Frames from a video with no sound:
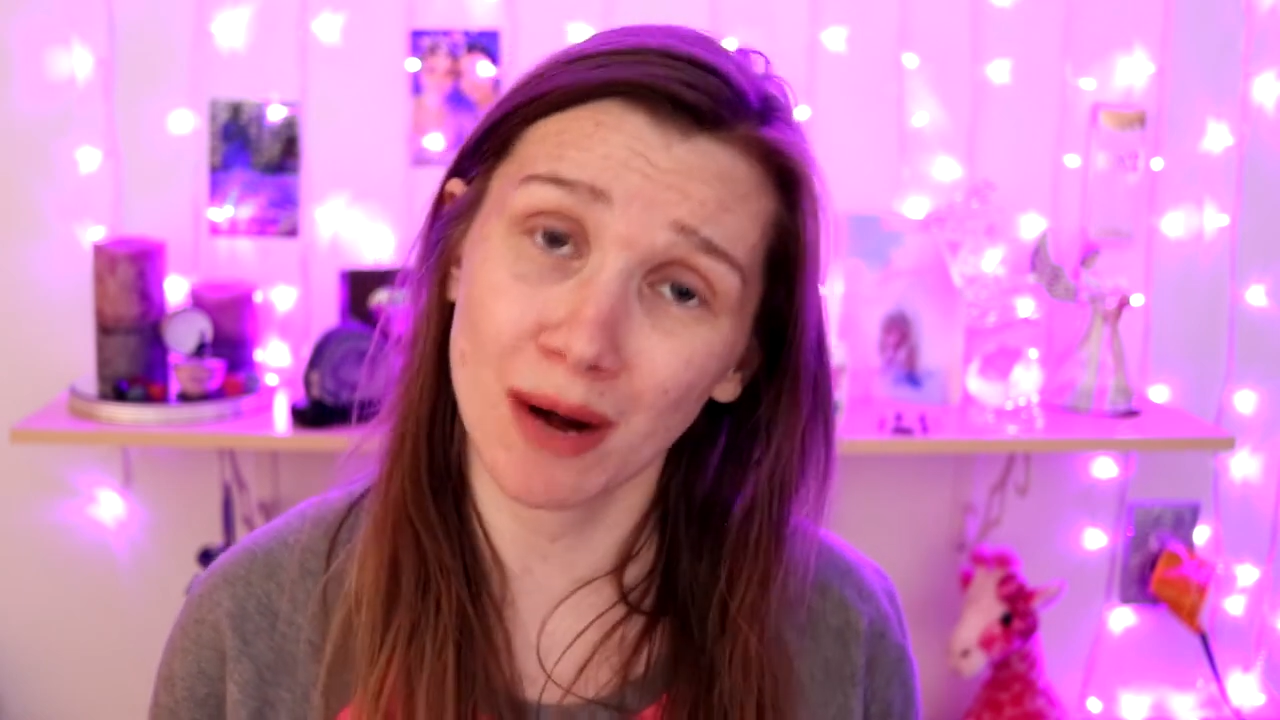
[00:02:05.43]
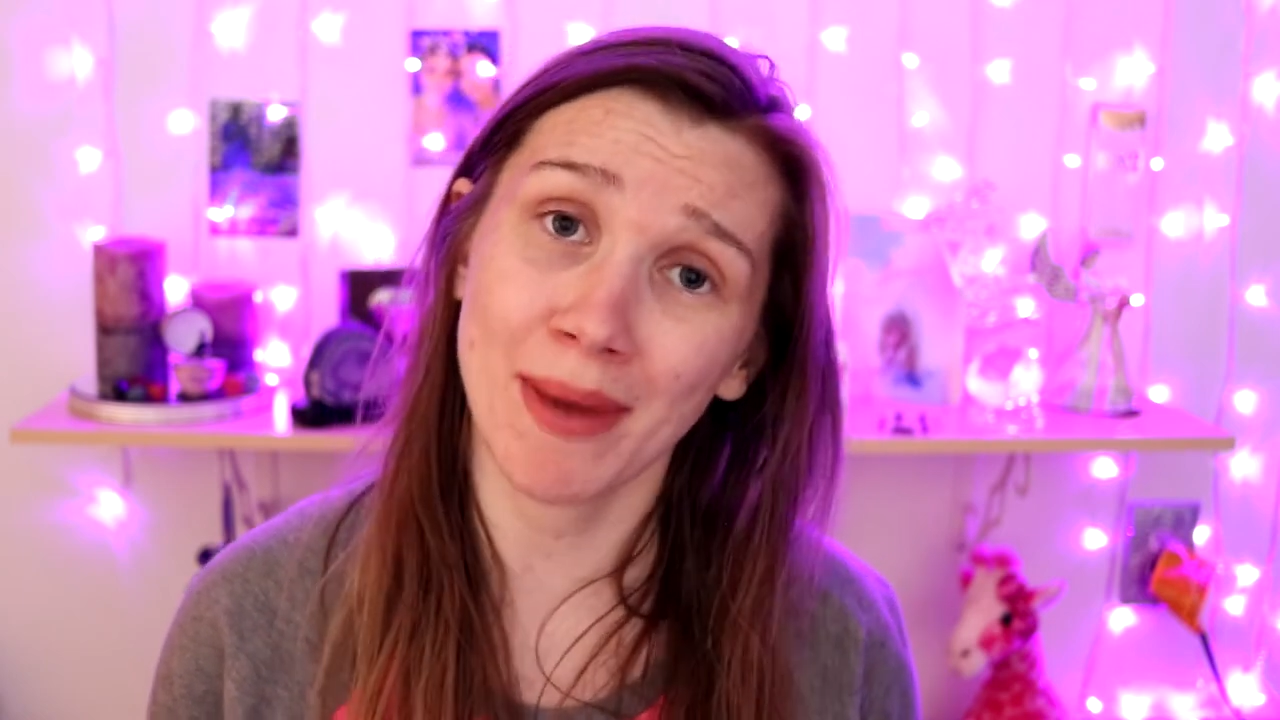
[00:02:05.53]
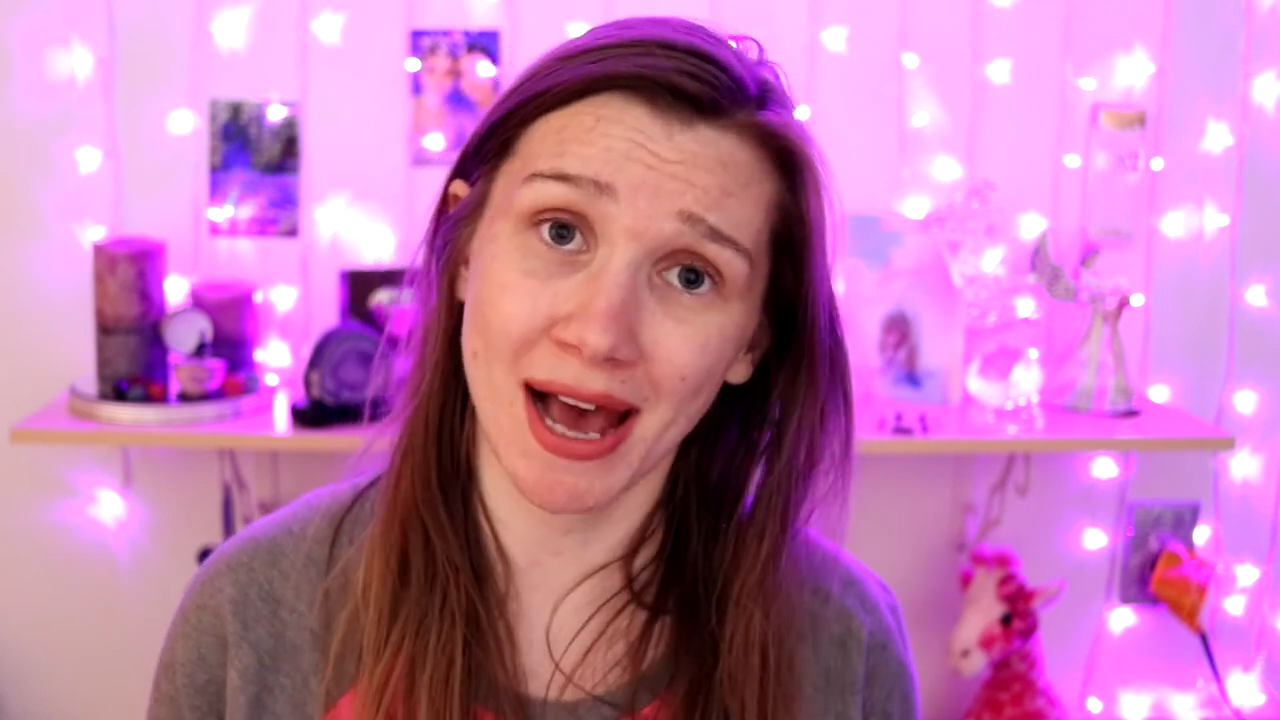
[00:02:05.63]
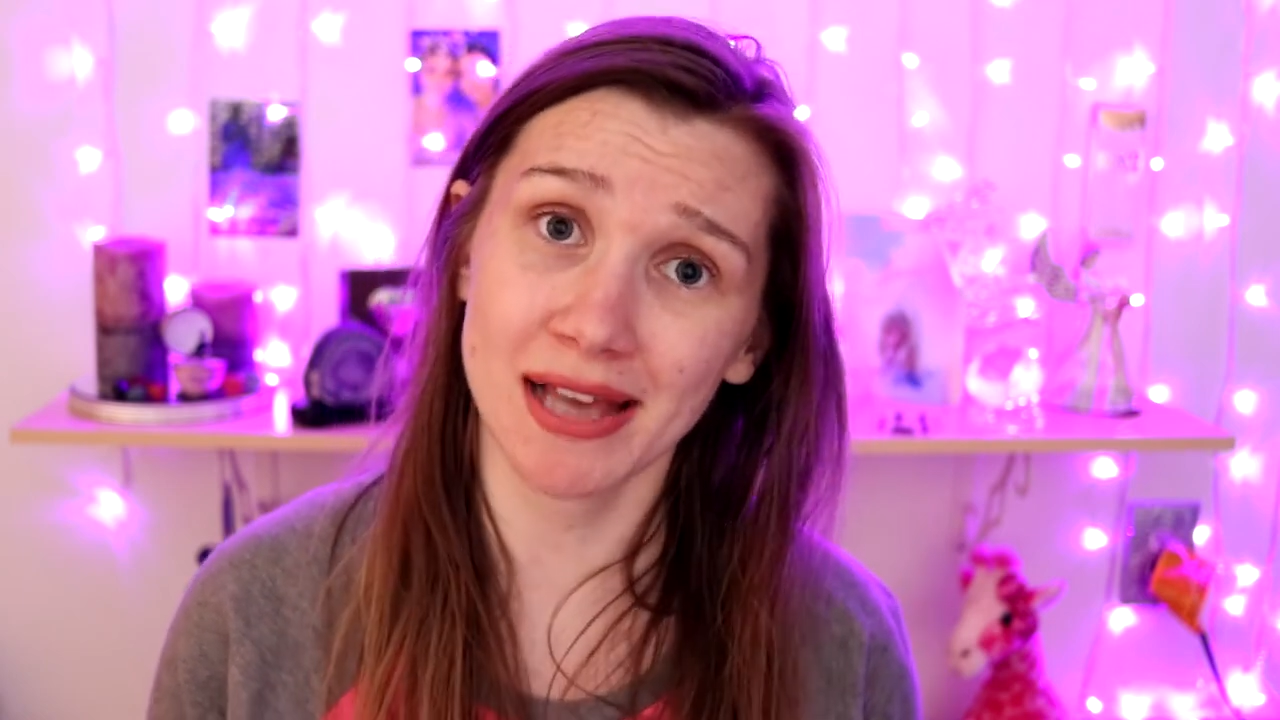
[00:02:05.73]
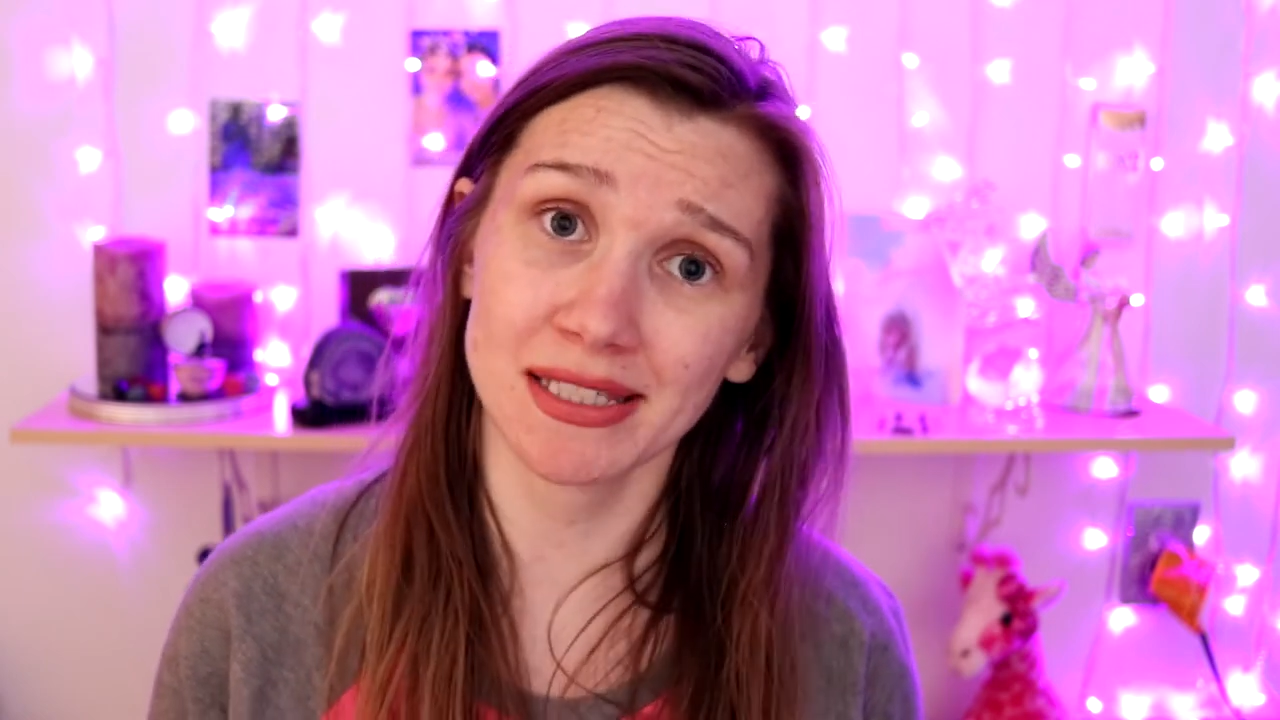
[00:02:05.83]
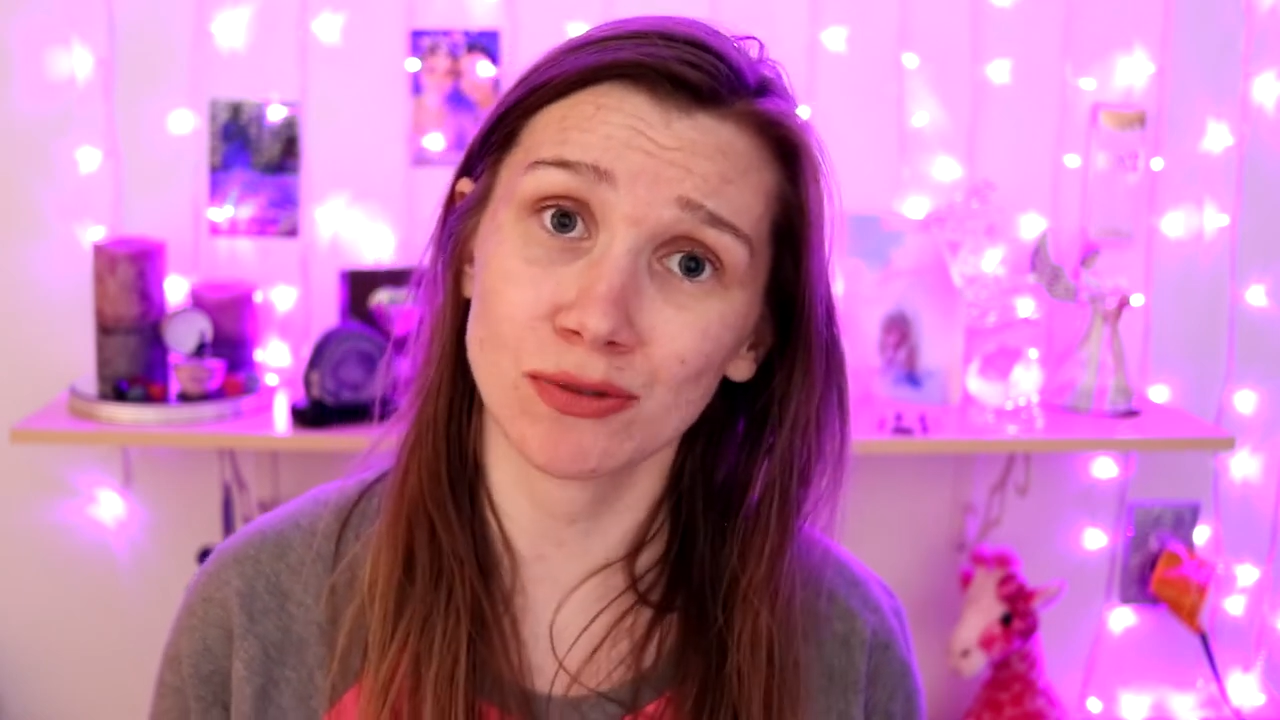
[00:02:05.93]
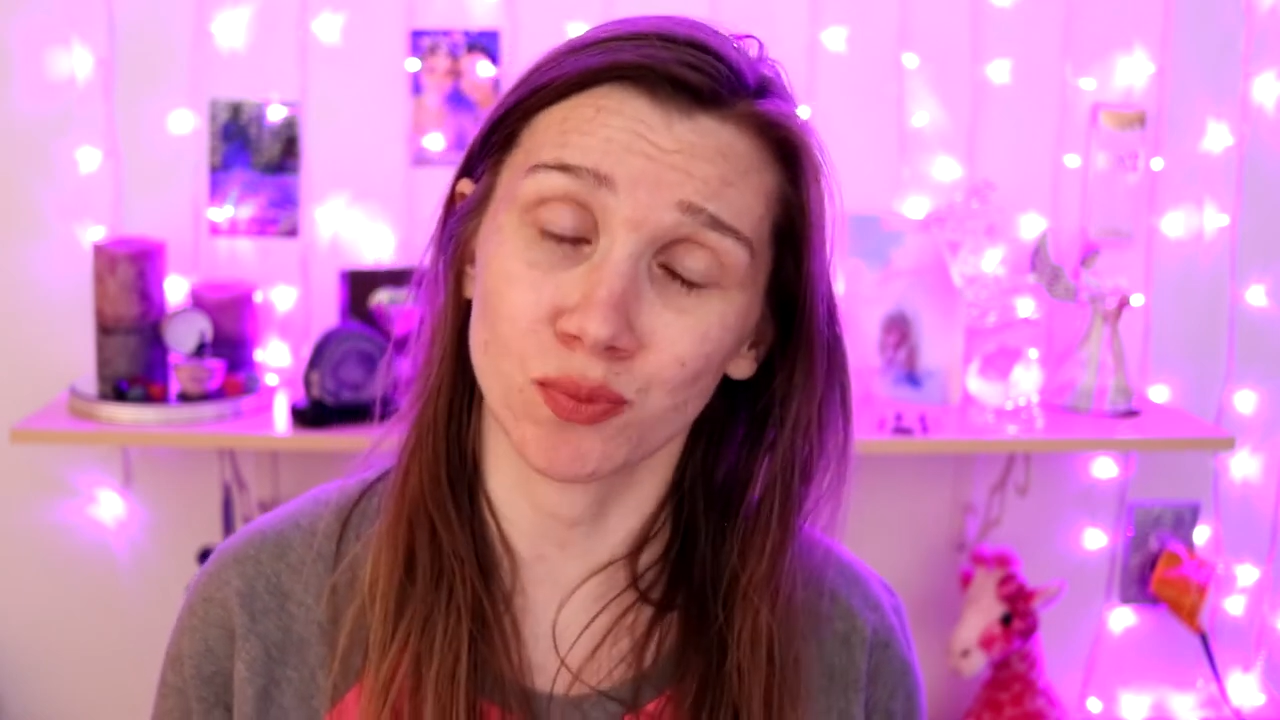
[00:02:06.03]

a mask?